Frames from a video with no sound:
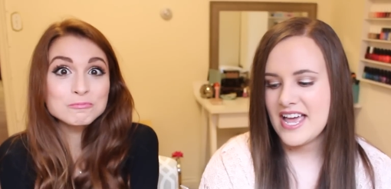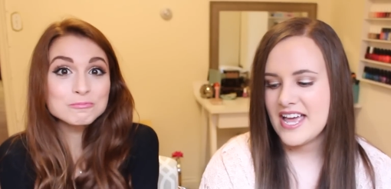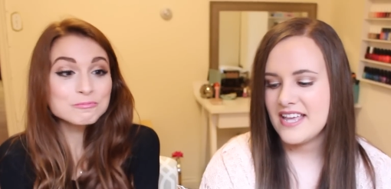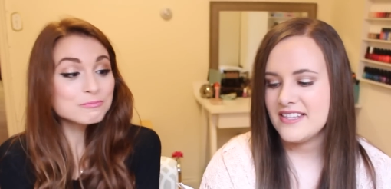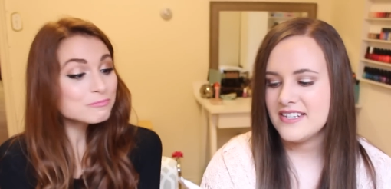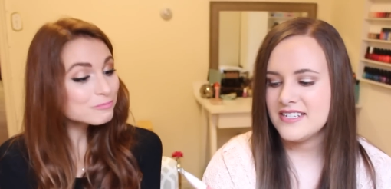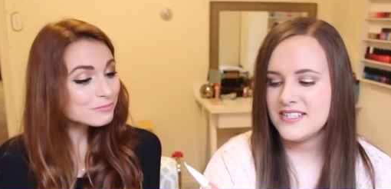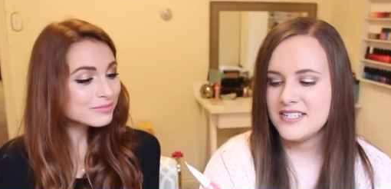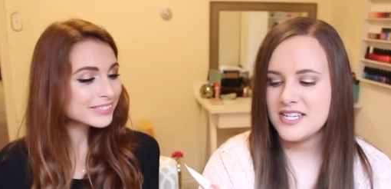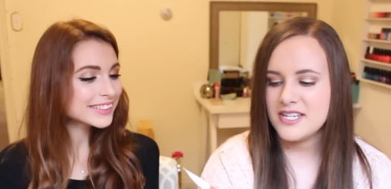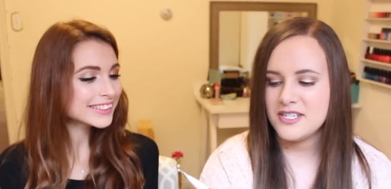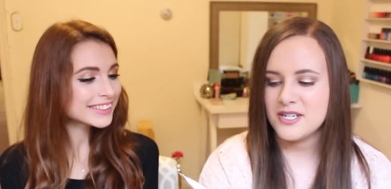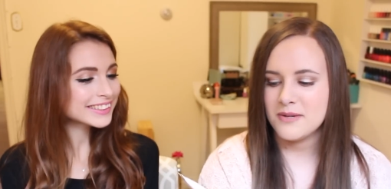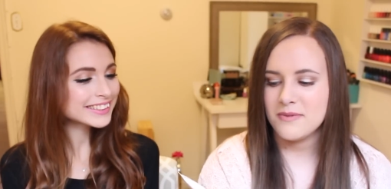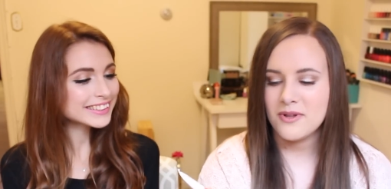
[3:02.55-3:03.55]
Speaker 1: and this is
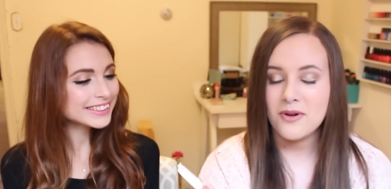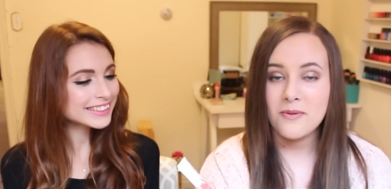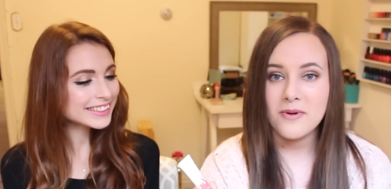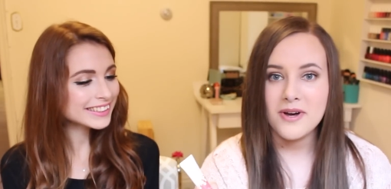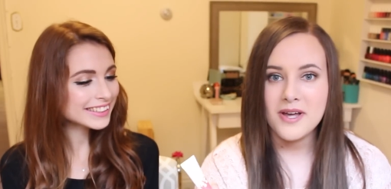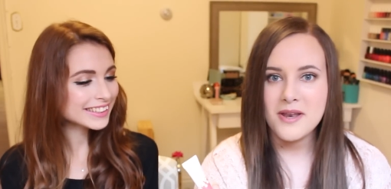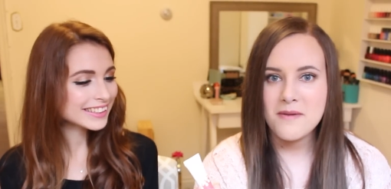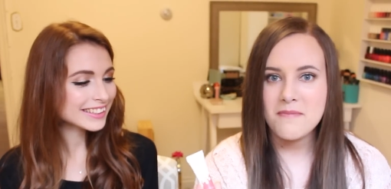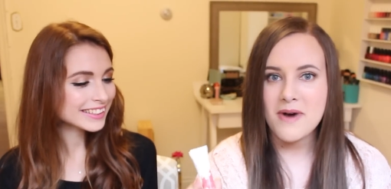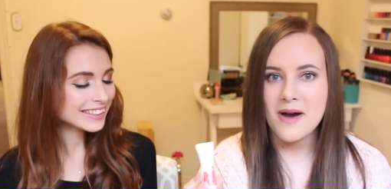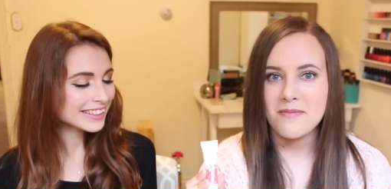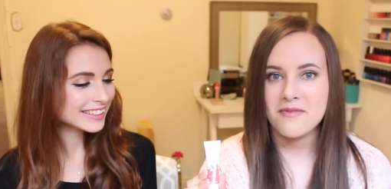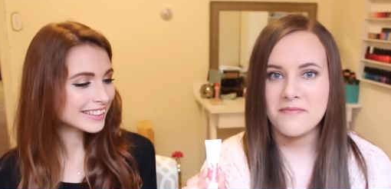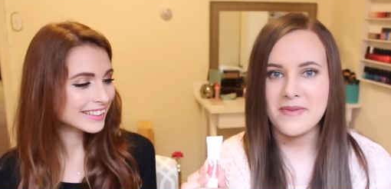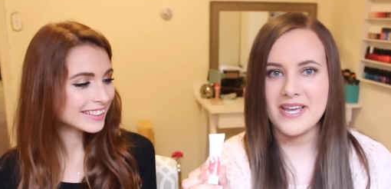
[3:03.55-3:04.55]
in 001
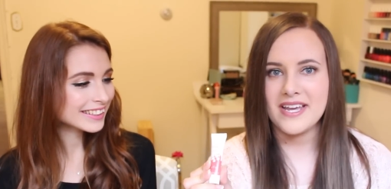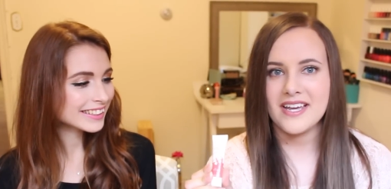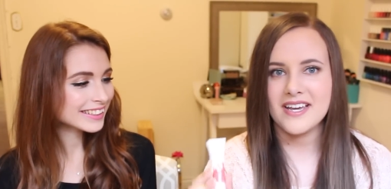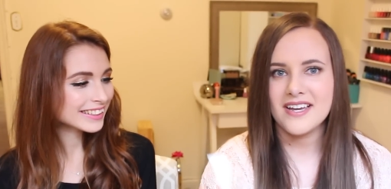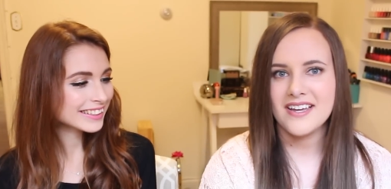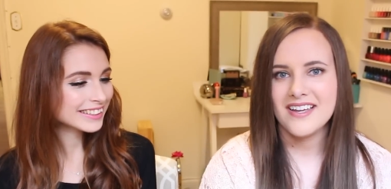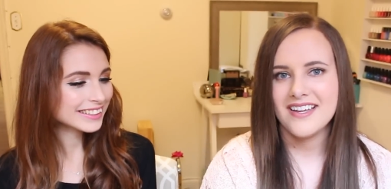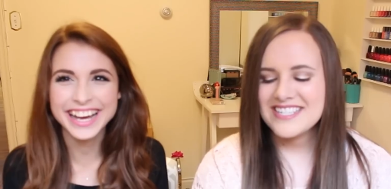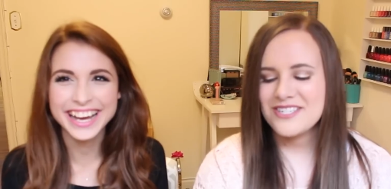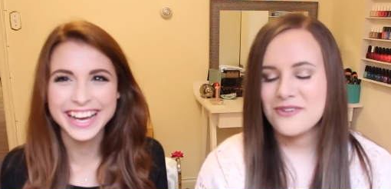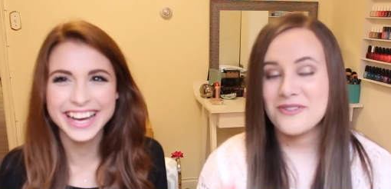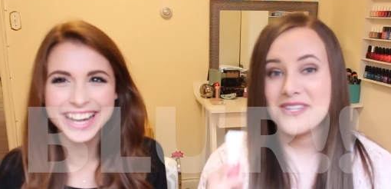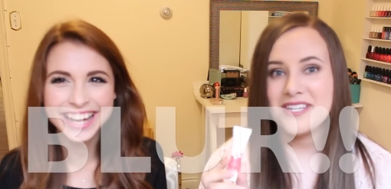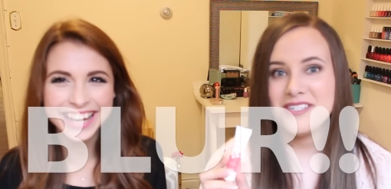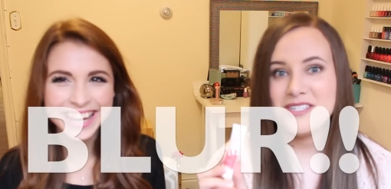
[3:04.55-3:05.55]
Pop of Pink.
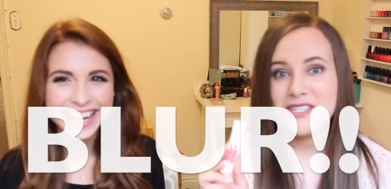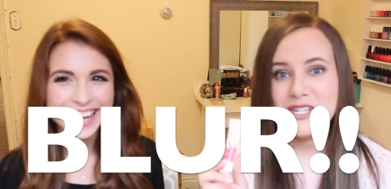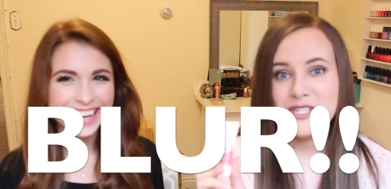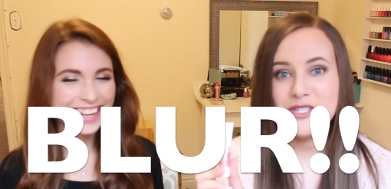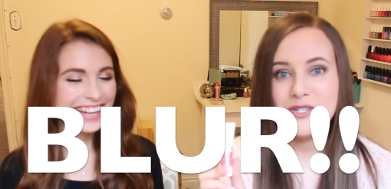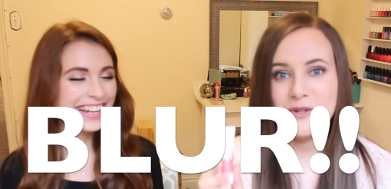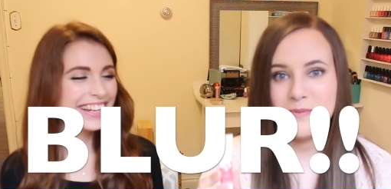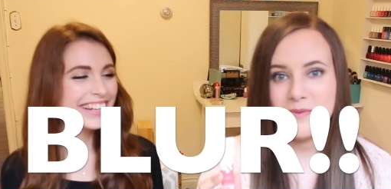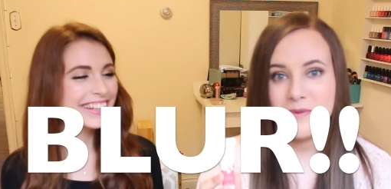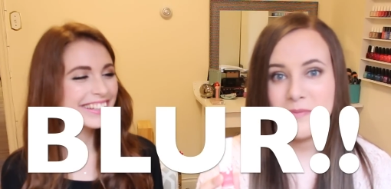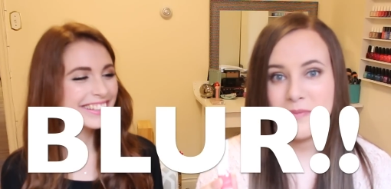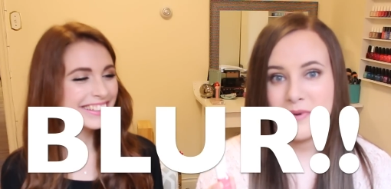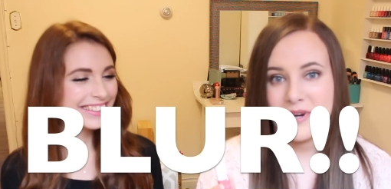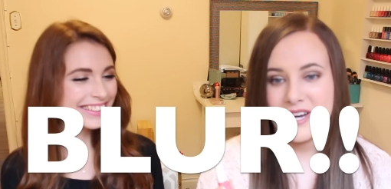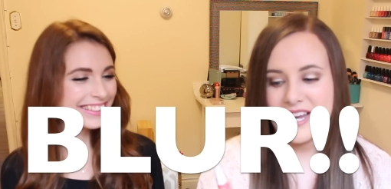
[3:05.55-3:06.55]
So this is a super
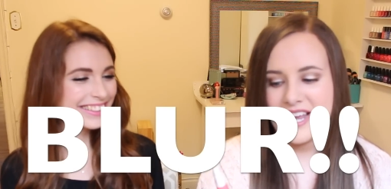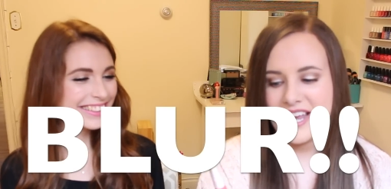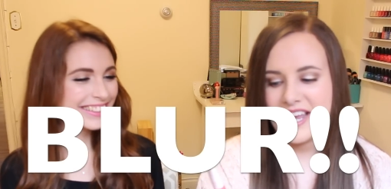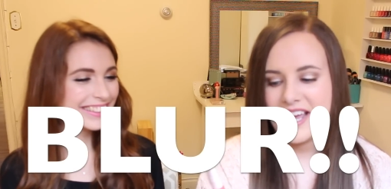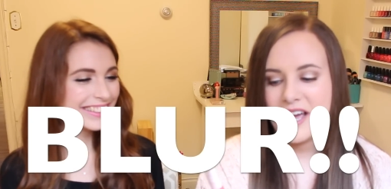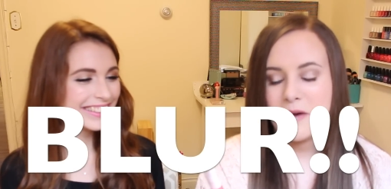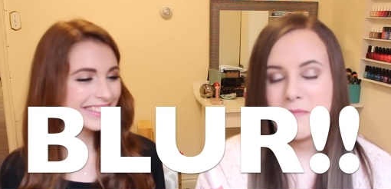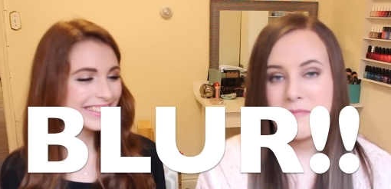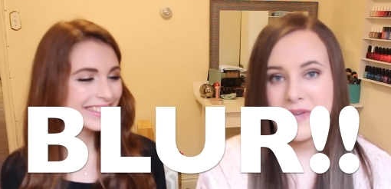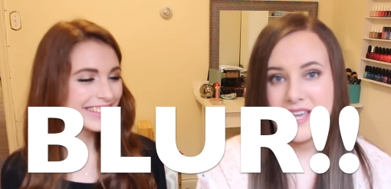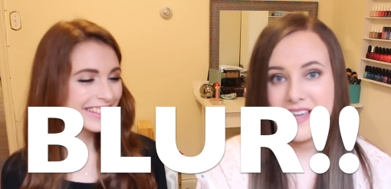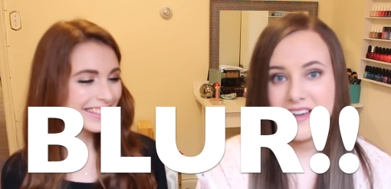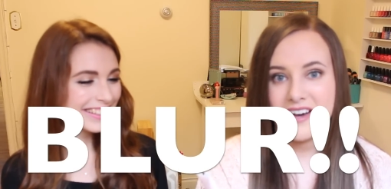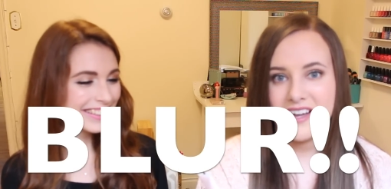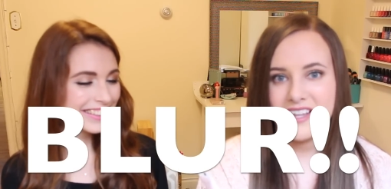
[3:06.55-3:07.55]
pretty
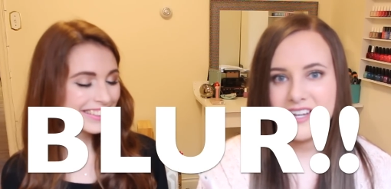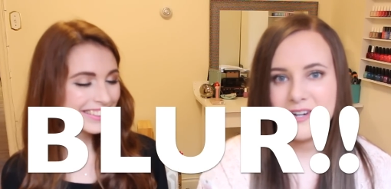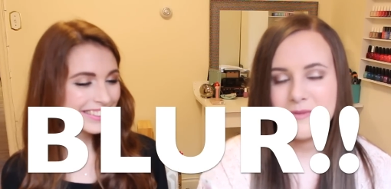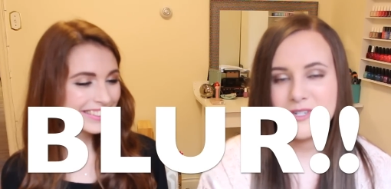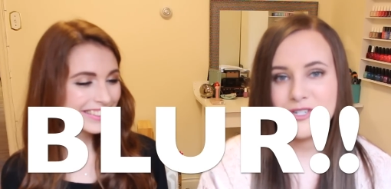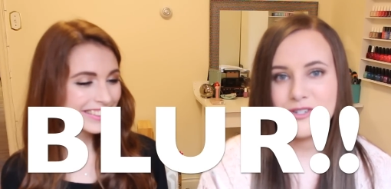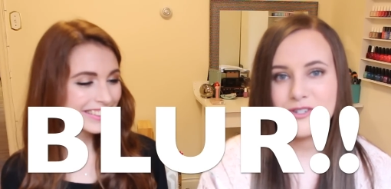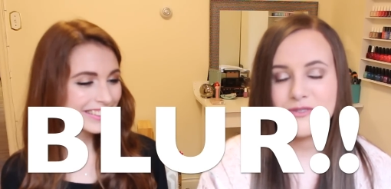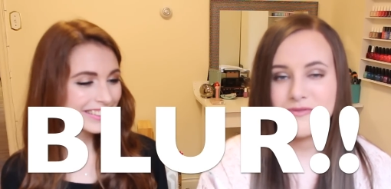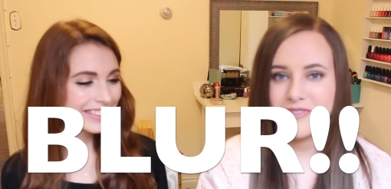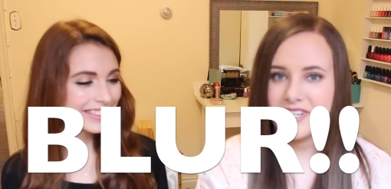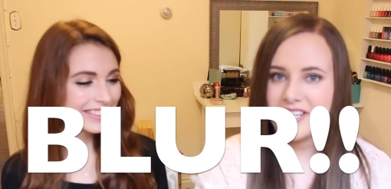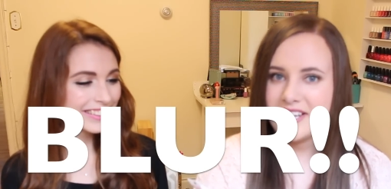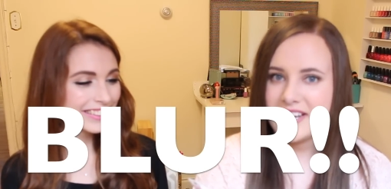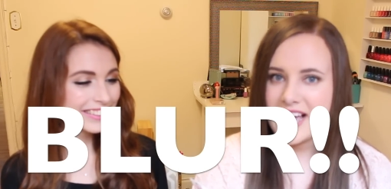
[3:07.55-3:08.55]
pink color, which looks
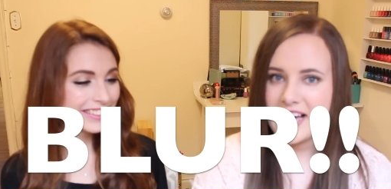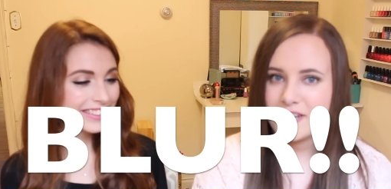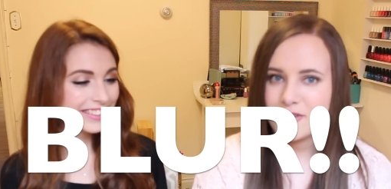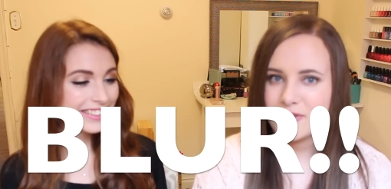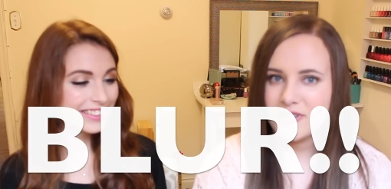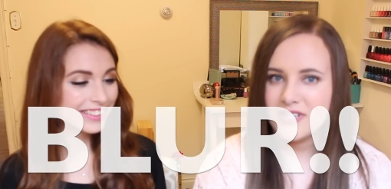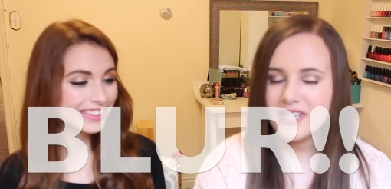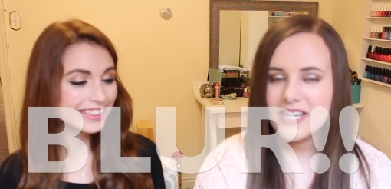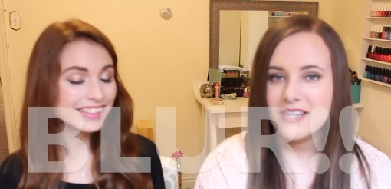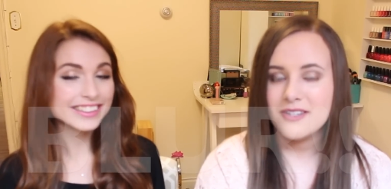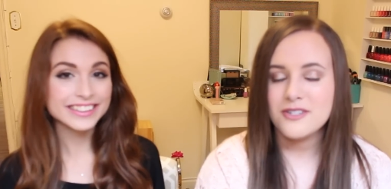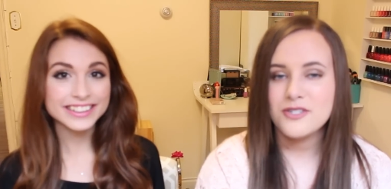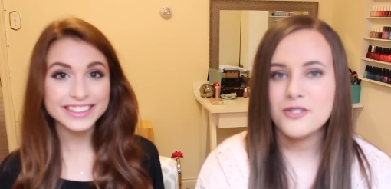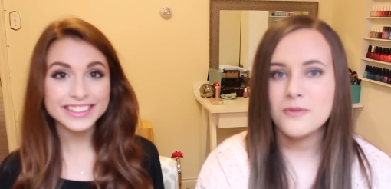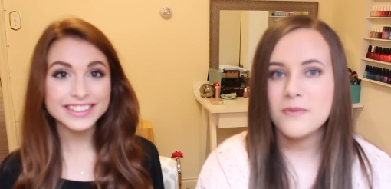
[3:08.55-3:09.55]
really natural. It
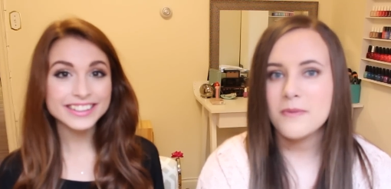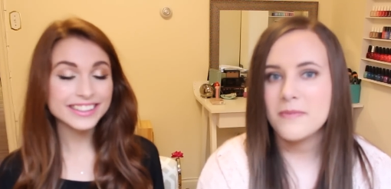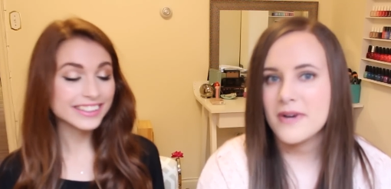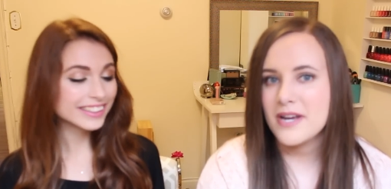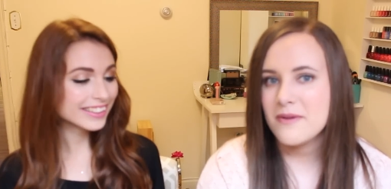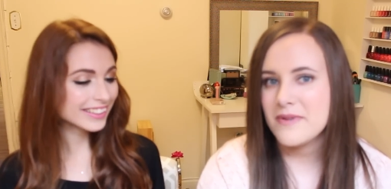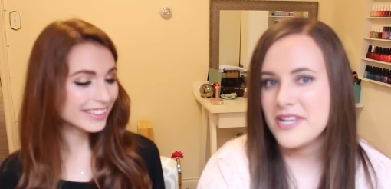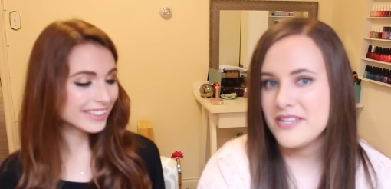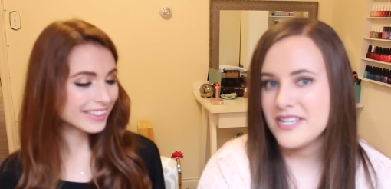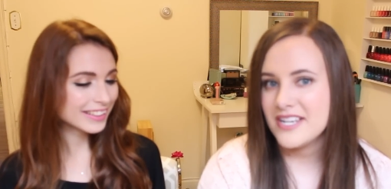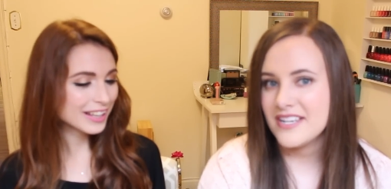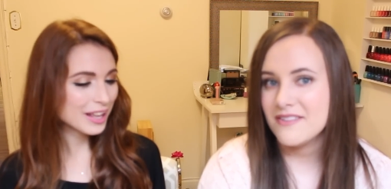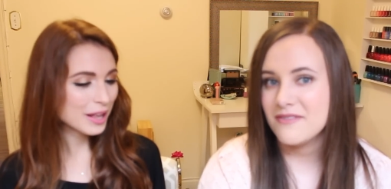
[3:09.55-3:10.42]
looks super bright when you take